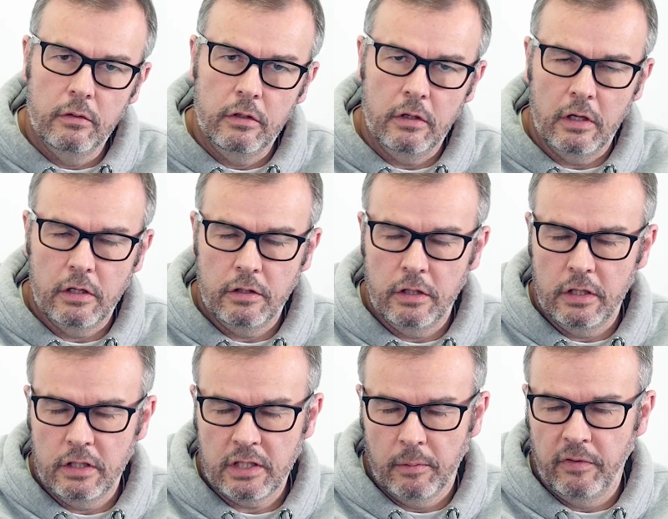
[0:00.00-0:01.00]
the
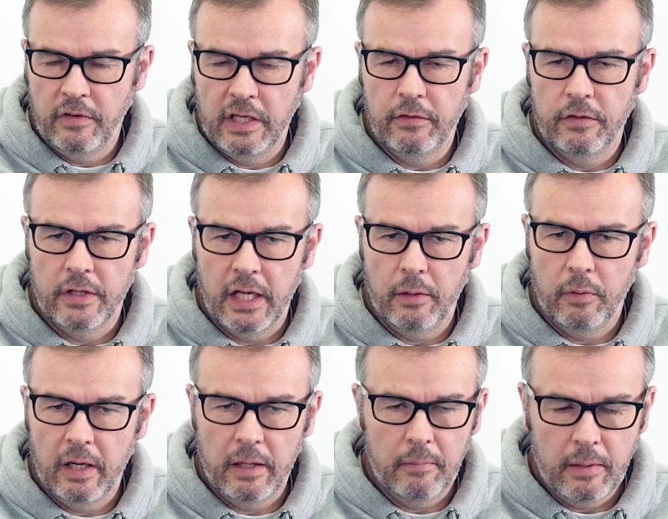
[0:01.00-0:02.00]
example you've given there,
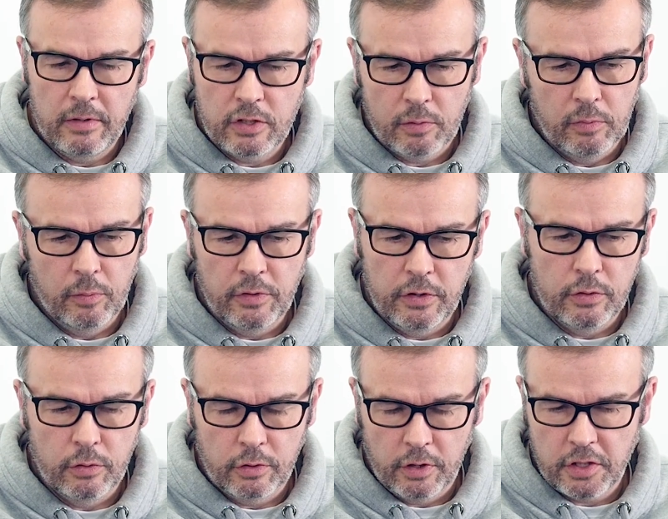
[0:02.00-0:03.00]
where maybe someone within the
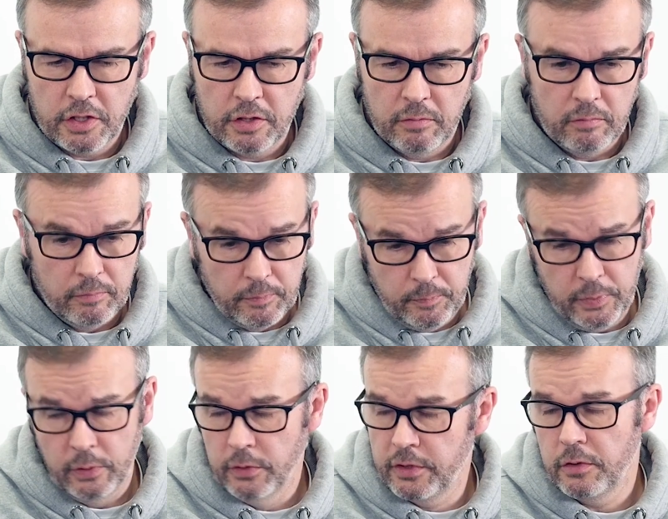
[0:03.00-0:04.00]
organisation
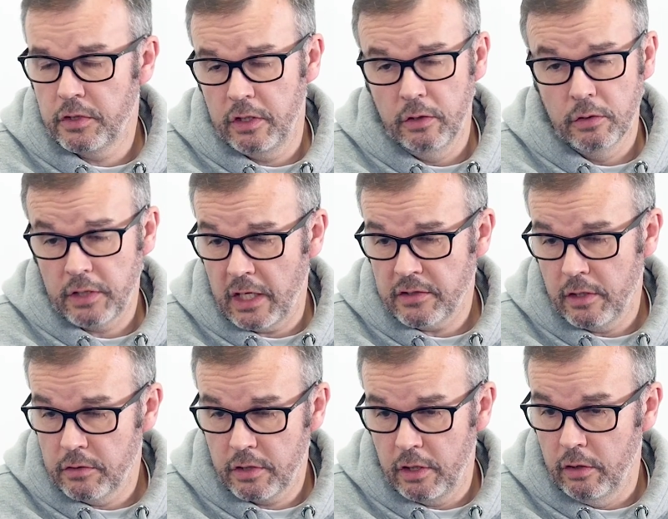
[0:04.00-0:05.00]
builds those skills, has
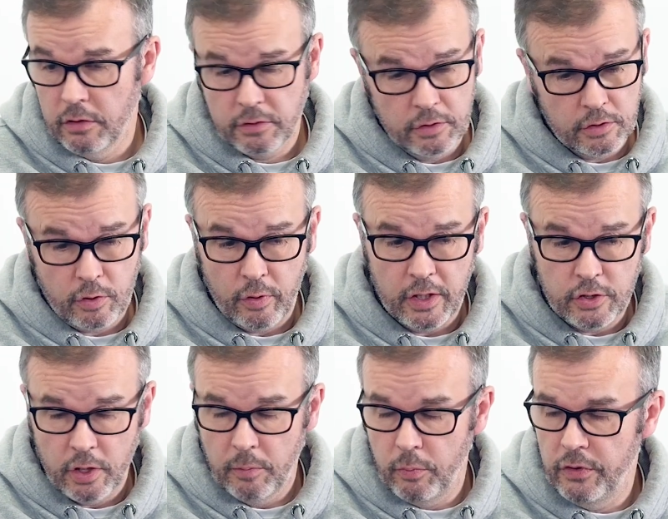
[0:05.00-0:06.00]
those skills, does a great
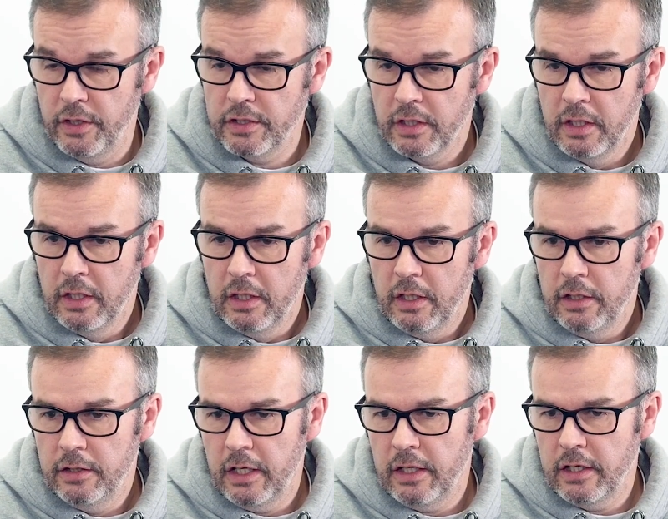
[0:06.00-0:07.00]
job with this,
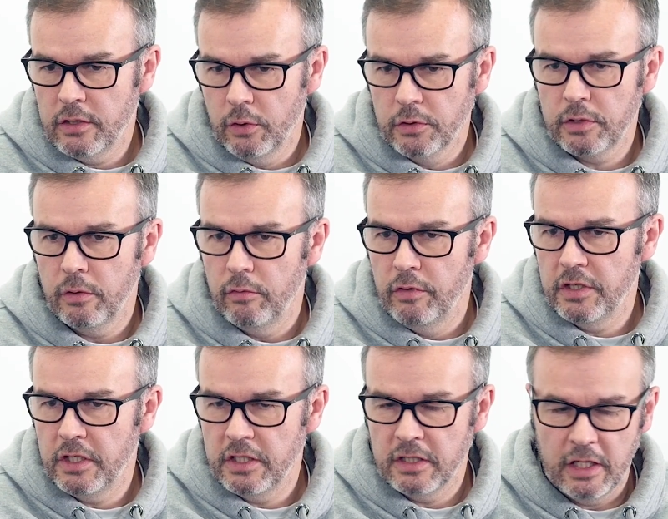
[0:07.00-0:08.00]
there's also a
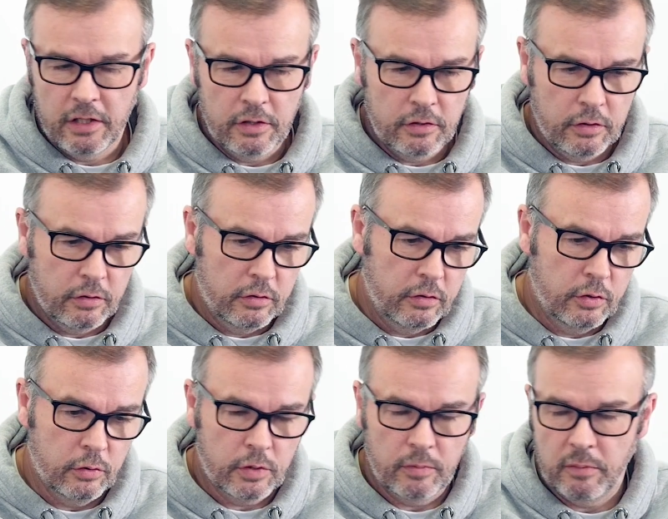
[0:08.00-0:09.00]
risk, isn't there, that
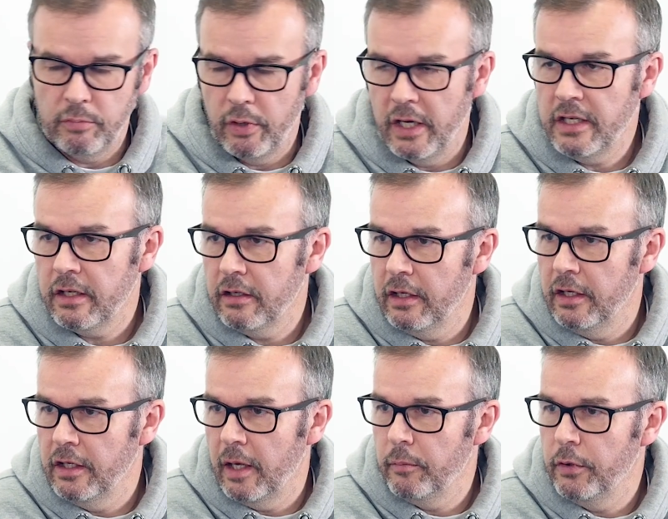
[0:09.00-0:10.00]
should something break
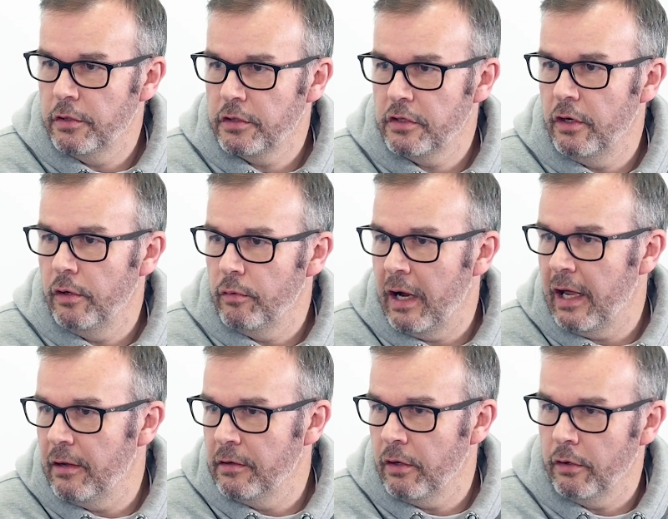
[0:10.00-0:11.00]
and that person's not
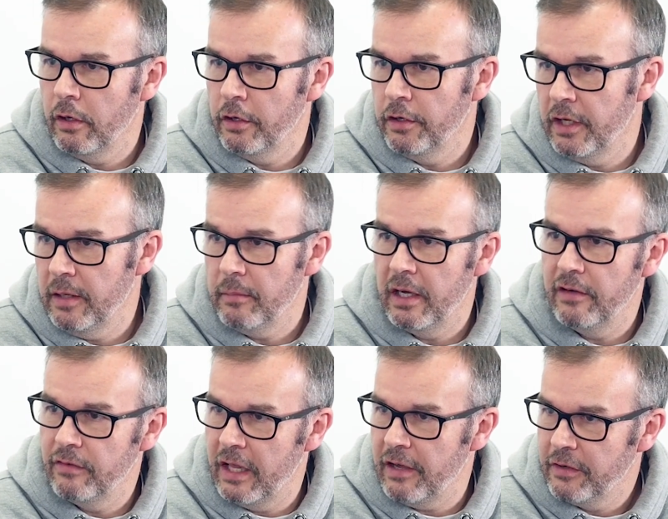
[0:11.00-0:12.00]
around, on holiday, may
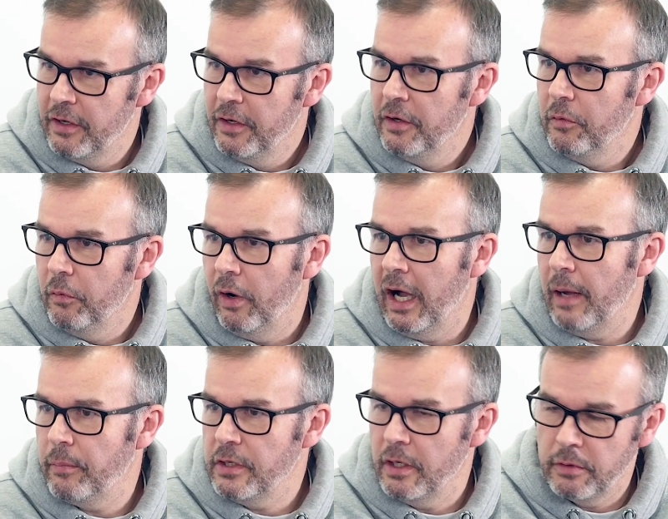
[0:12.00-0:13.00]
have left, what
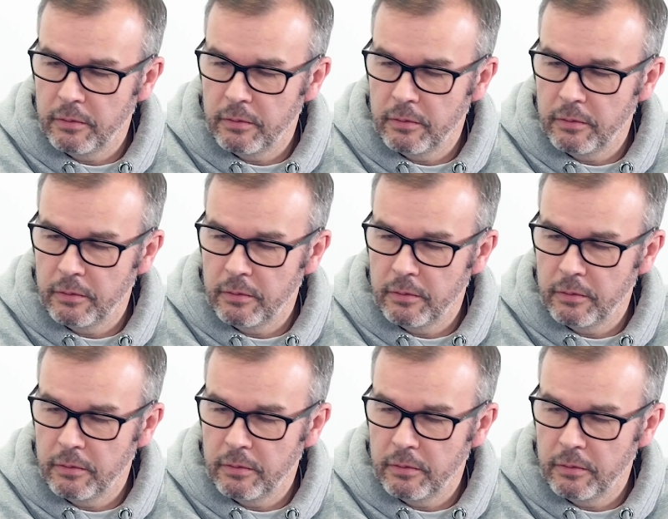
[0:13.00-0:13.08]
happens?